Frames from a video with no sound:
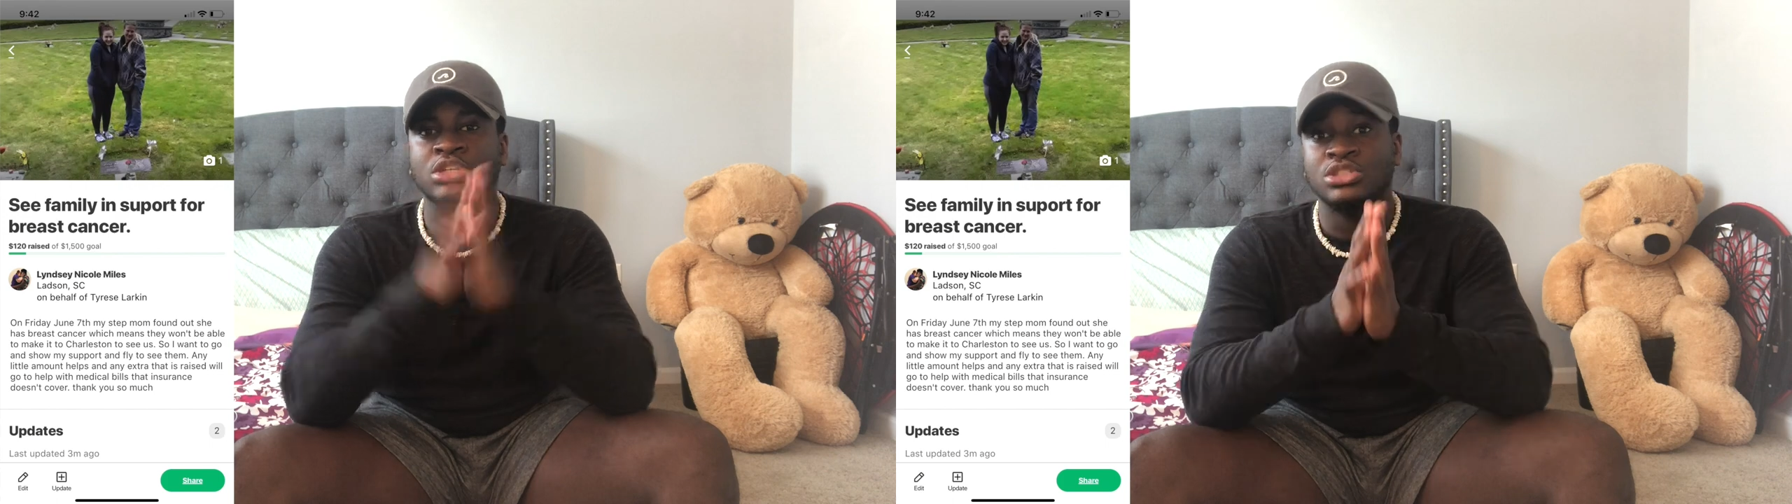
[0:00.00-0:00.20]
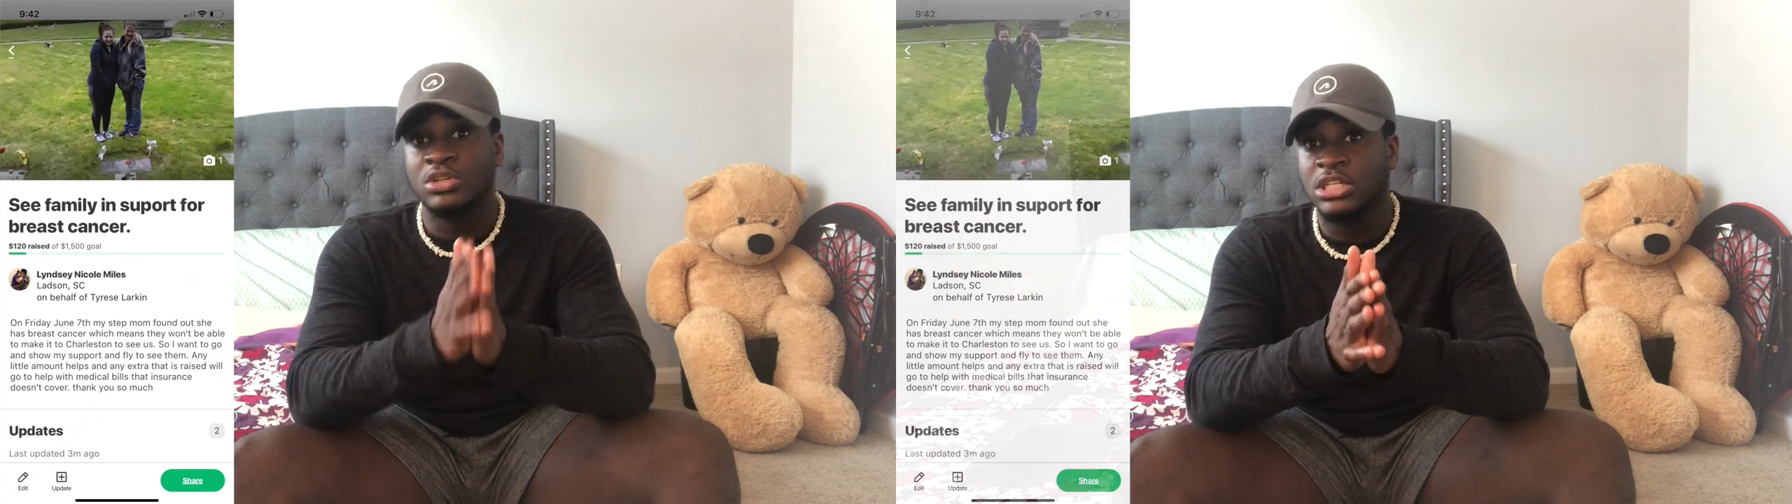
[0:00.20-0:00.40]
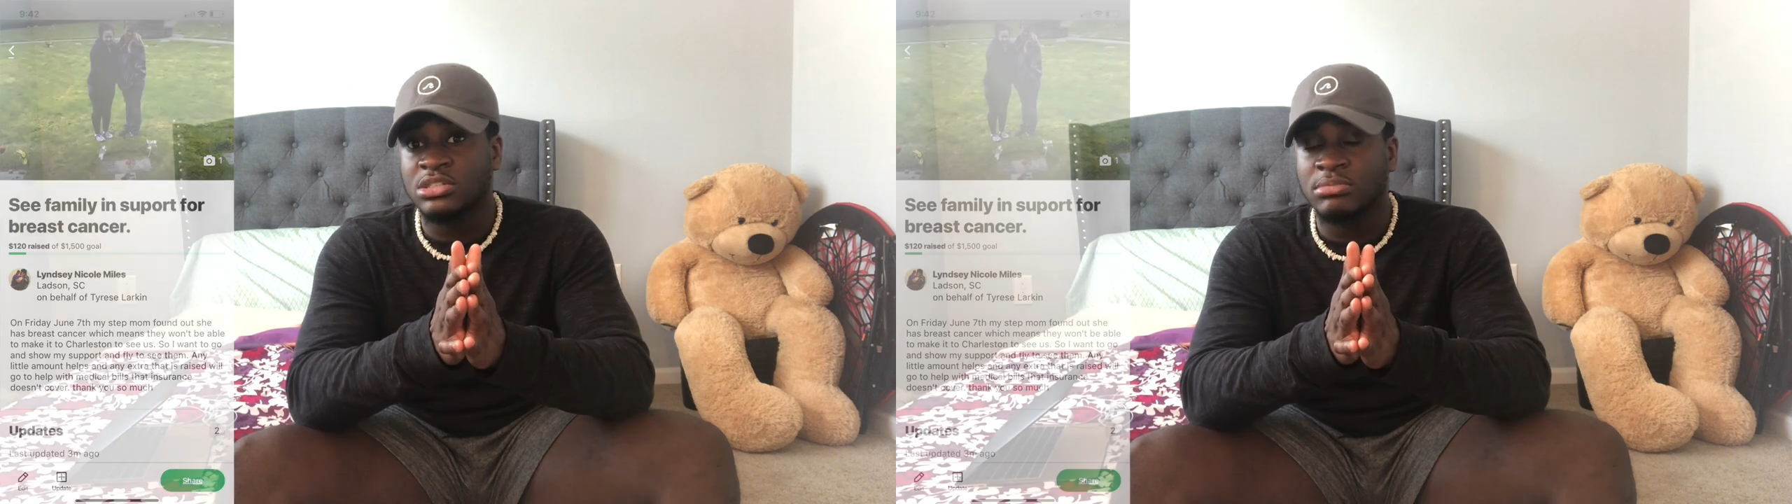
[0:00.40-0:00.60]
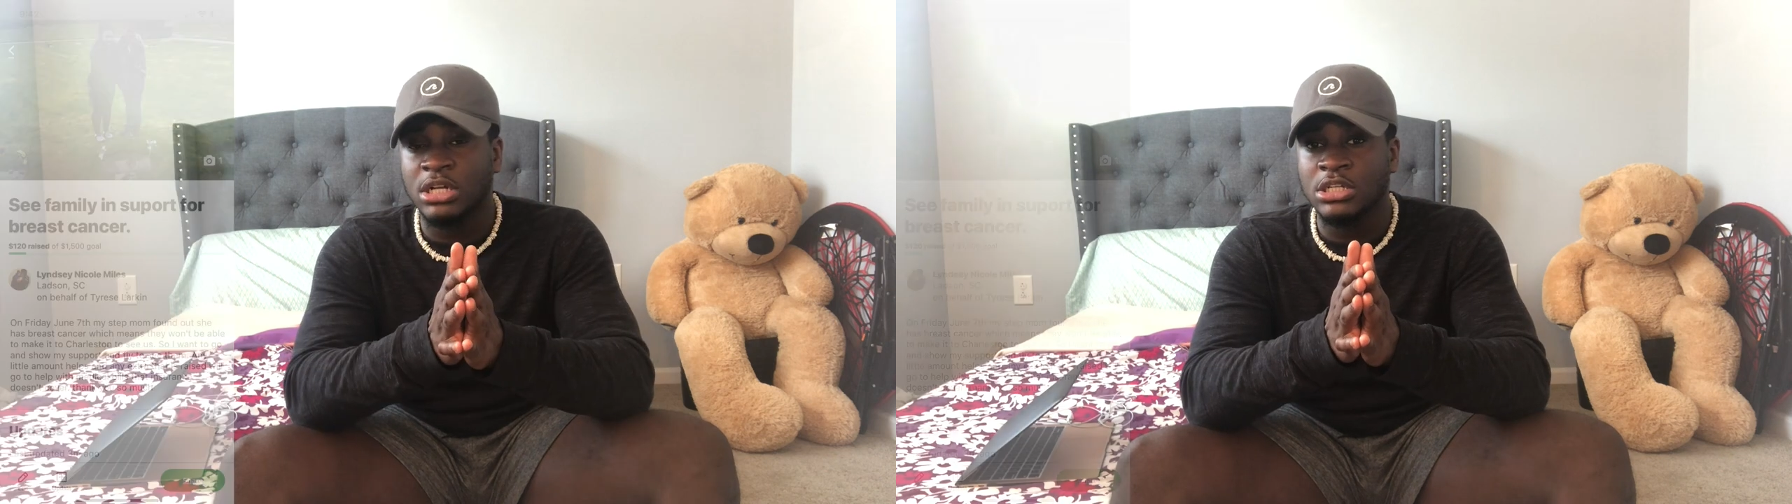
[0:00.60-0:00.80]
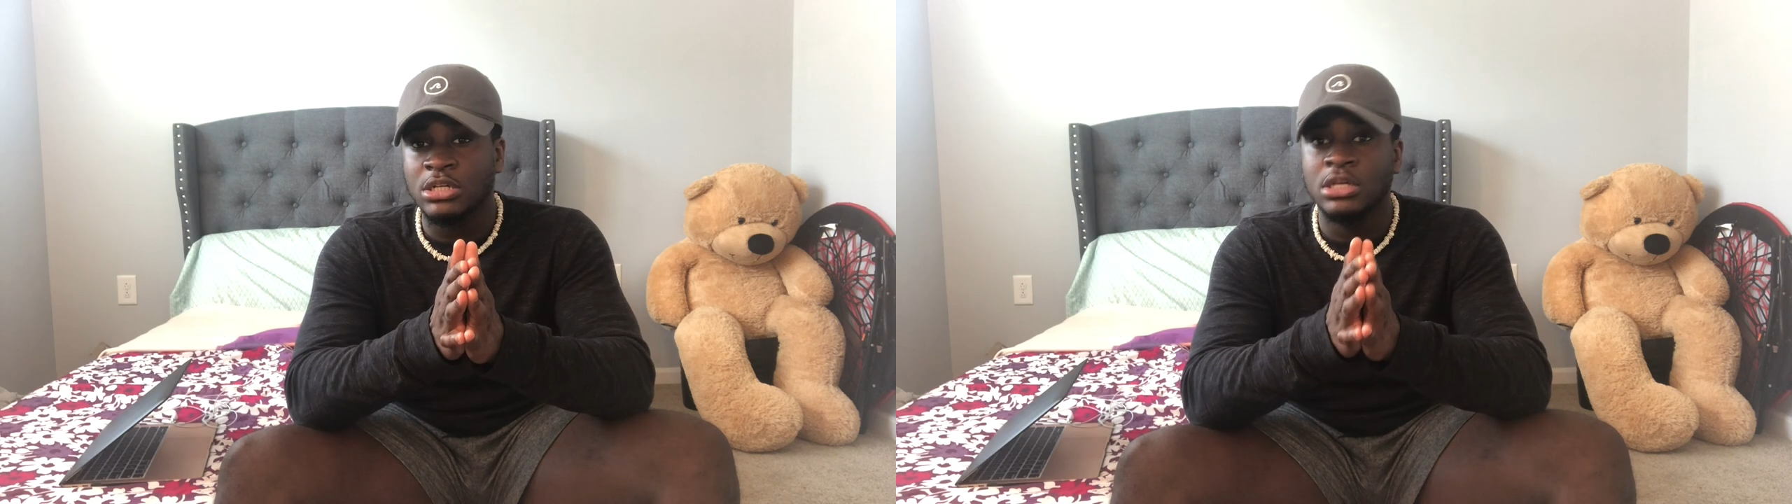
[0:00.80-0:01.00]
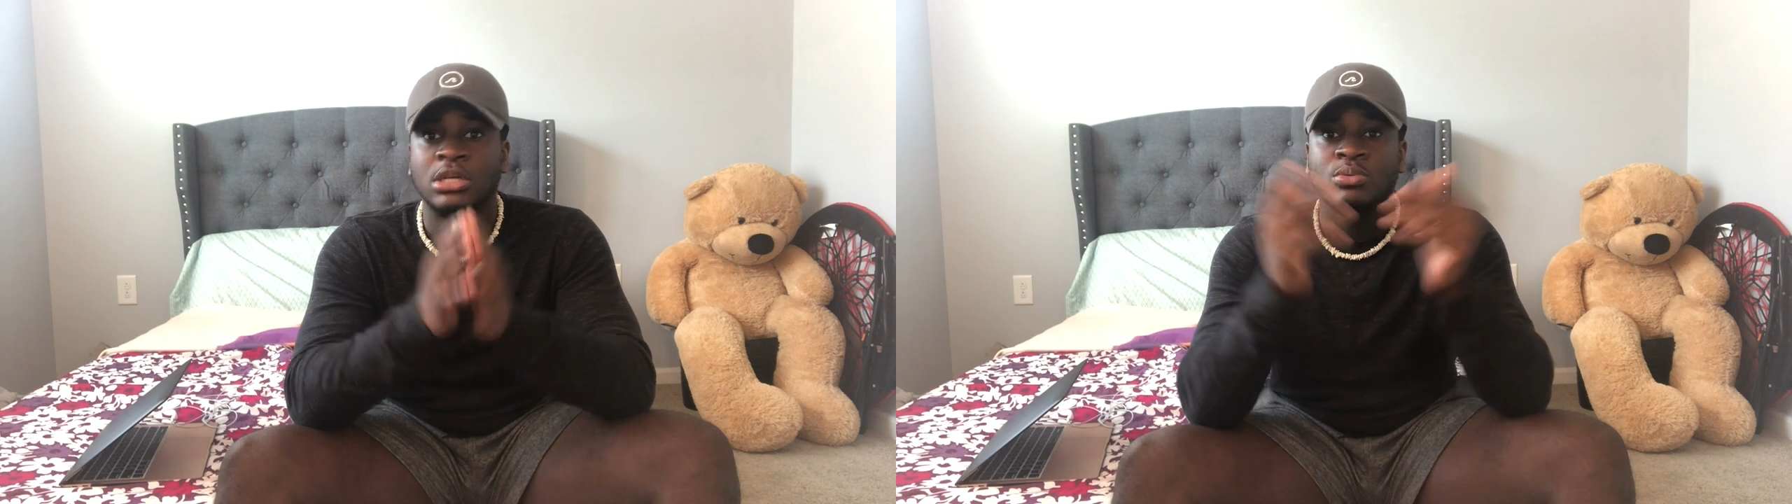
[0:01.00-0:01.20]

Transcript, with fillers: can donate some money.